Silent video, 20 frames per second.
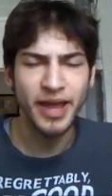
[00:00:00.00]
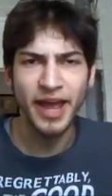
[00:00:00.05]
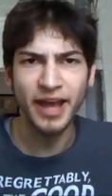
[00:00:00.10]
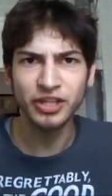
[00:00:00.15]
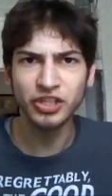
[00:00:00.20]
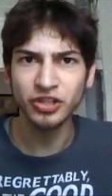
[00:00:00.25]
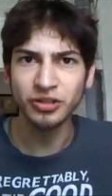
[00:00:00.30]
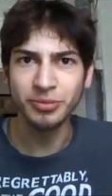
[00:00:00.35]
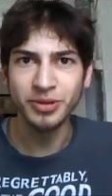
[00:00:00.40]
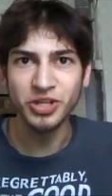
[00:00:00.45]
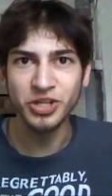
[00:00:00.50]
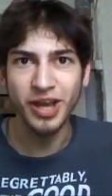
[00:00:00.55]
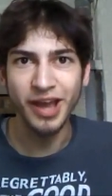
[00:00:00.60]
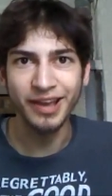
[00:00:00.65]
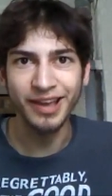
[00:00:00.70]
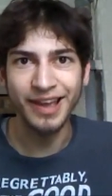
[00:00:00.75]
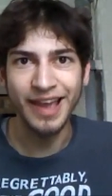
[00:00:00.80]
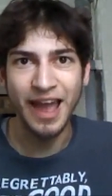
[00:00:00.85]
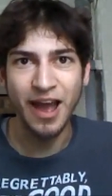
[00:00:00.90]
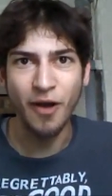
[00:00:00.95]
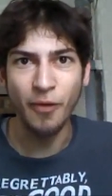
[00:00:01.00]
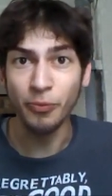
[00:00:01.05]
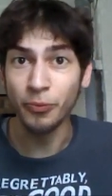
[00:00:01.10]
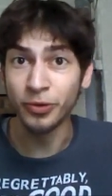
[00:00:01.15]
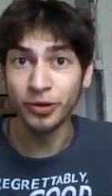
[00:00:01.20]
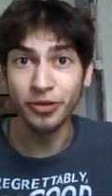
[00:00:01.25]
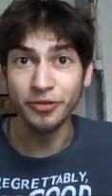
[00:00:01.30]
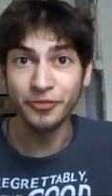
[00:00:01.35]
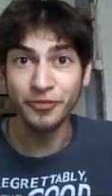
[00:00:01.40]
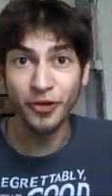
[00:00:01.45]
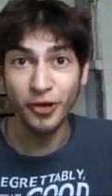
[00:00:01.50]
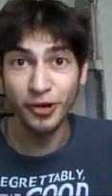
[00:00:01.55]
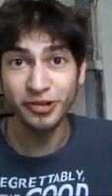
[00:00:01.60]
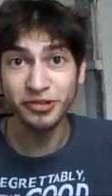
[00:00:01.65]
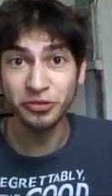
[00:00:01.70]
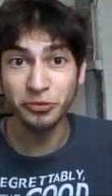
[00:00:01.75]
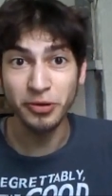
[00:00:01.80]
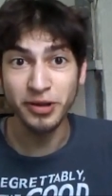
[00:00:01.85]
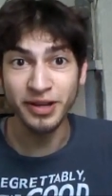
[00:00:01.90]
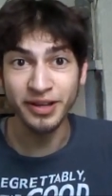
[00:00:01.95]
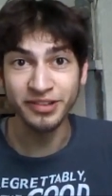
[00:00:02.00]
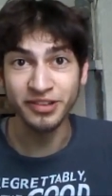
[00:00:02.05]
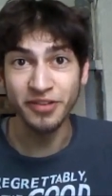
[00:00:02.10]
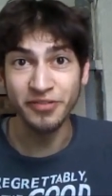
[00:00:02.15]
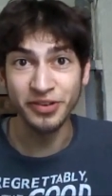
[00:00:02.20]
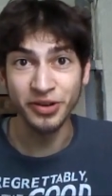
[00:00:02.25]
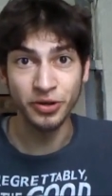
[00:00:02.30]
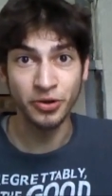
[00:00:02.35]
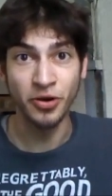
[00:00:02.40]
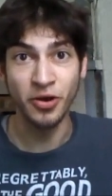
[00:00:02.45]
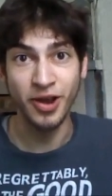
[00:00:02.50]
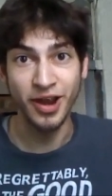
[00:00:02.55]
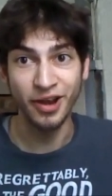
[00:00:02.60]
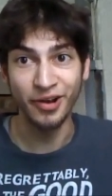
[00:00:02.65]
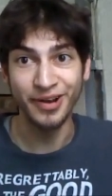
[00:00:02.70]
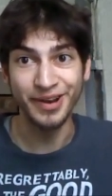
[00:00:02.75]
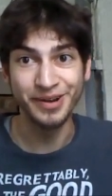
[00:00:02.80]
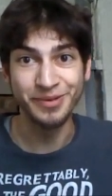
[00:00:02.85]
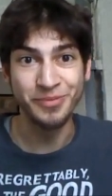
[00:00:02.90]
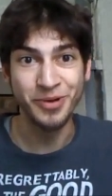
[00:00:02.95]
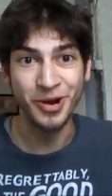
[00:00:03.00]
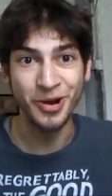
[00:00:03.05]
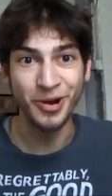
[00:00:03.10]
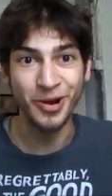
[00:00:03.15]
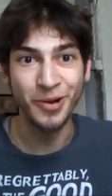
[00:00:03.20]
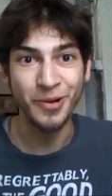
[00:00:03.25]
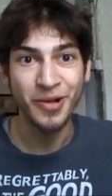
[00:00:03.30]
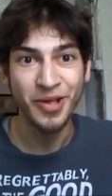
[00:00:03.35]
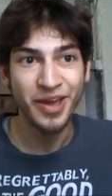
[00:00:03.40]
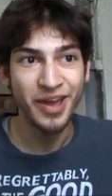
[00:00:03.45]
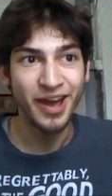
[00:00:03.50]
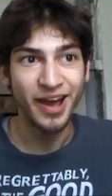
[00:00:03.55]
actually going to be checking out one of the first screenings of it in our area tomorrow